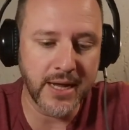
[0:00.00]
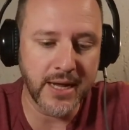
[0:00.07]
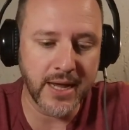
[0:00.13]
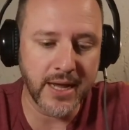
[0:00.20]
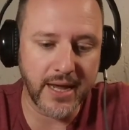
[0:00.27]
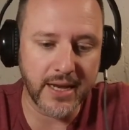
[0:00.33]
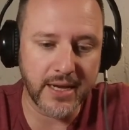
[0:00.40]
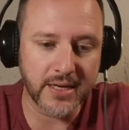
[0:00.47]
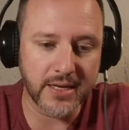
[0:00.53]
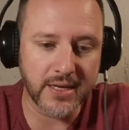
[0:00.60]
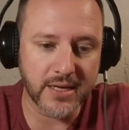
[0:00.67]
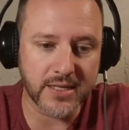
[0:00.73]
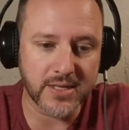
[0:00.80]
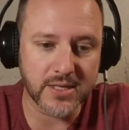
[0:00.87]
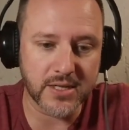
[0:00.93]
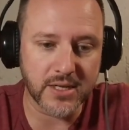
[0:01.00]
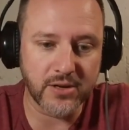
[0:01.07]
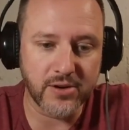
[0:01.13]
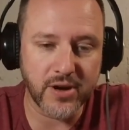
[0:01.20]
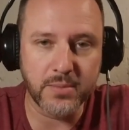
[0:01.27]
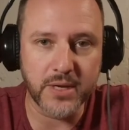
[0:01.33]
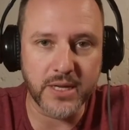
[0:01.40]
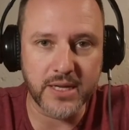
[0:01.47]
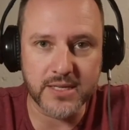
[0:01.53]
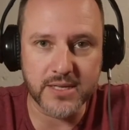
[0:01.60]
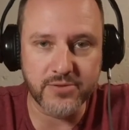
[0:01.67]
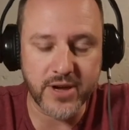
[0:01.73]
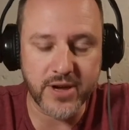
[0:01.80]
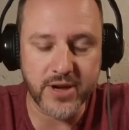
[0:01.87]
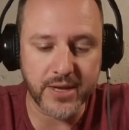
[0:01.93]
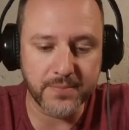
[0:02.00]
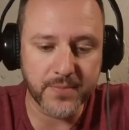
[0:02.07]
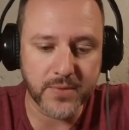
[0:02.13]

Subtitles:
and it's incredibly easy reading.